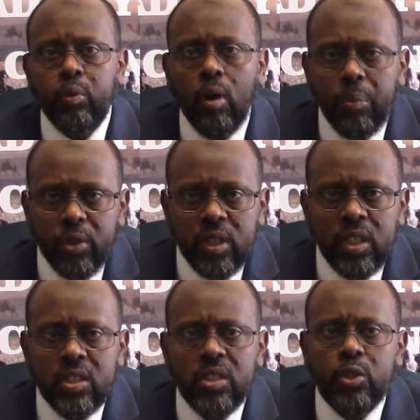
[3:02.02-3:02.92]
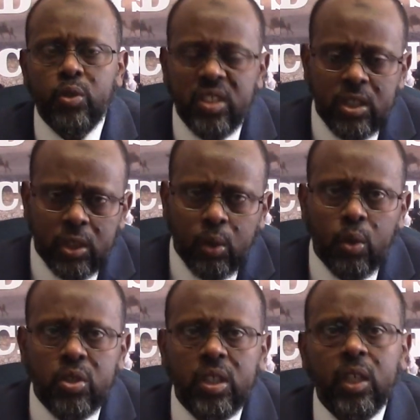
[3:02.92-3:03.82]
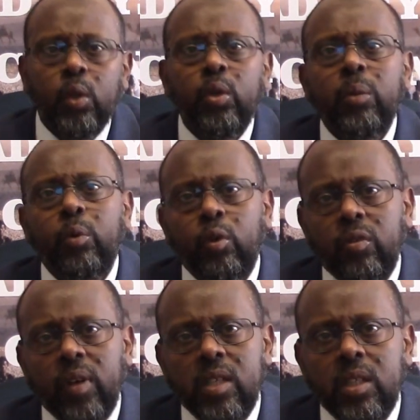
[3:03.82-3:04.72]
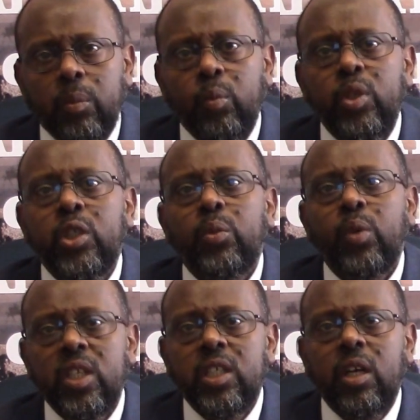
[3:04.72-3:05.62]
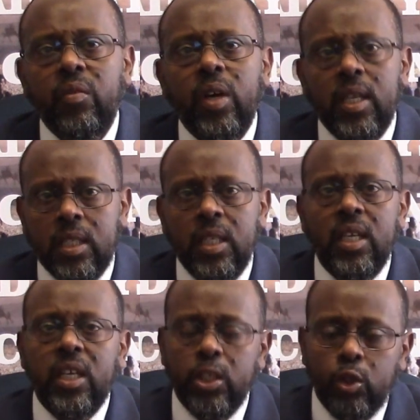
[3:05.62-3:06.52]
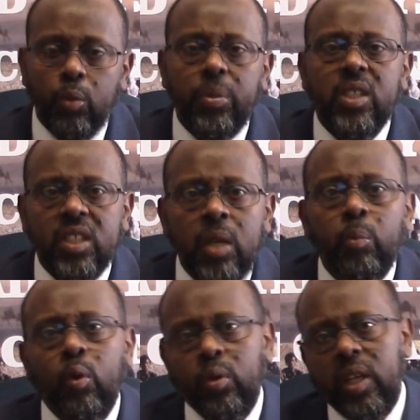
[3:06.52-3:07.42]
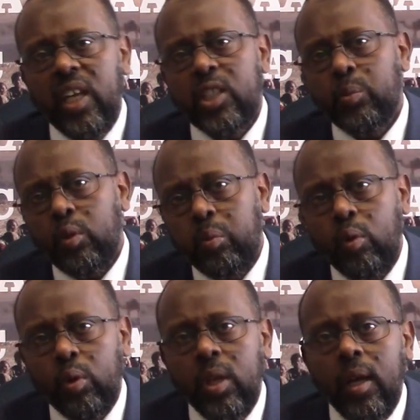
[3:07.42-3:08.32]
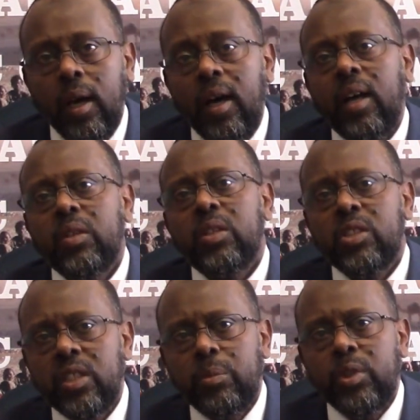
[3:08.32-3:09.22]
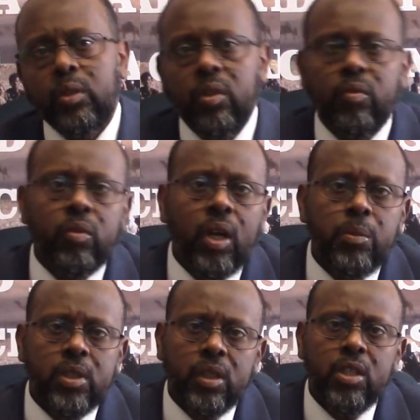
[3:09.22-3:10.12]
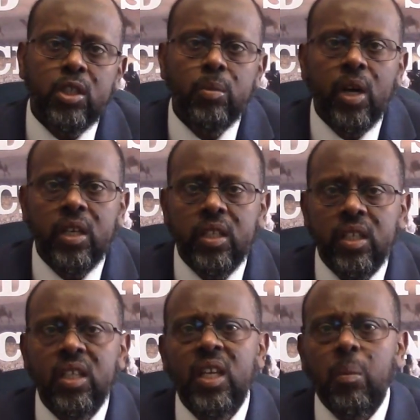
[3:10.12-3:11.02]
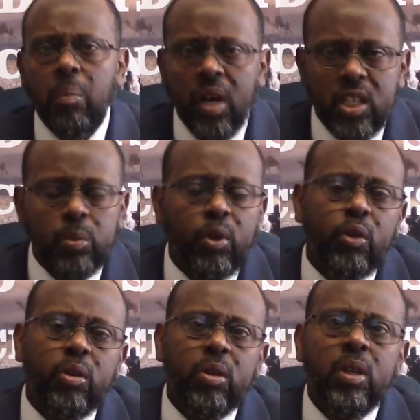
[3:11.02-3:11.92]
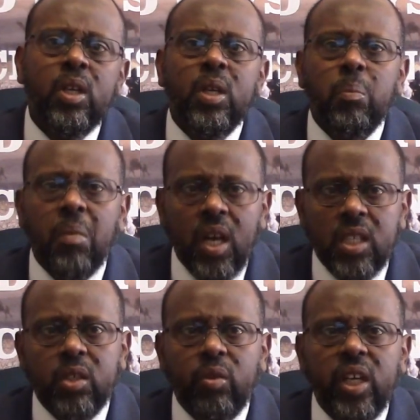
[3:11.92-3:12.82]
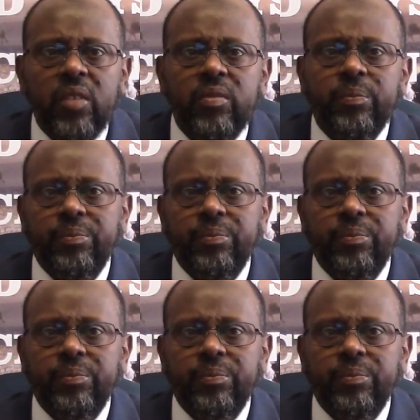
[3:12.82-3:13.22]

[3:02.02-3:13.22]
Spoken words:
properties, and strategic coasts, including Port of Assab, which will serve as Ethiopia's import-export port, are the subject of crimes against humanity, mass murder, mass grave,